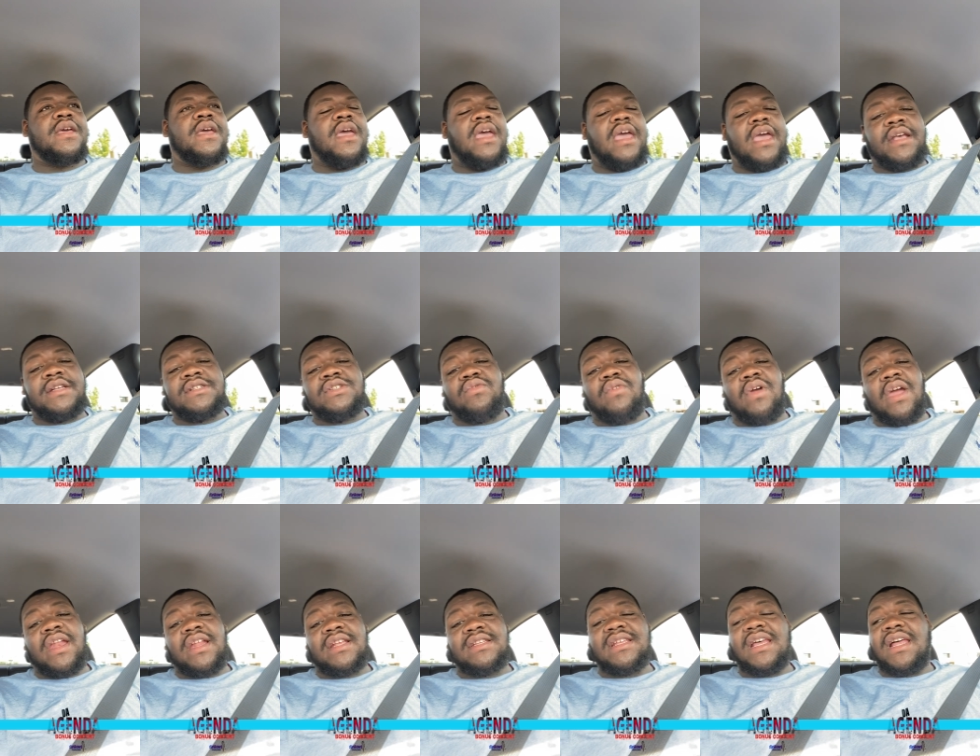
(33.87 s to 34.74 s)
As
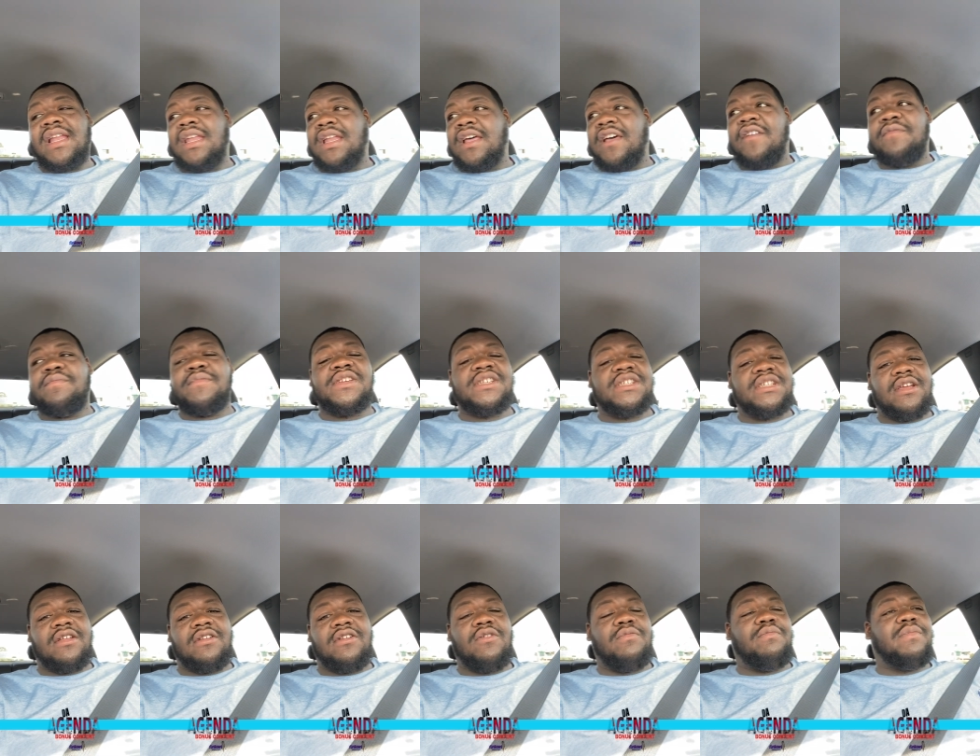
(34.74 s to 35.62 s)
great as I love
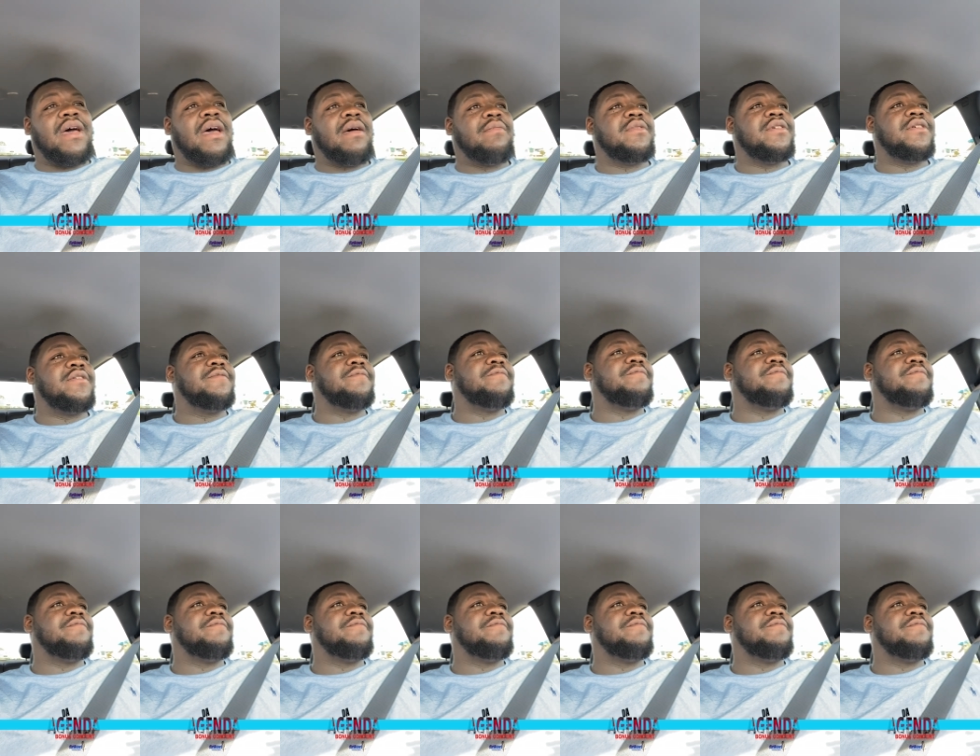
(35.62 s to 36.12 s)
Michelle Obama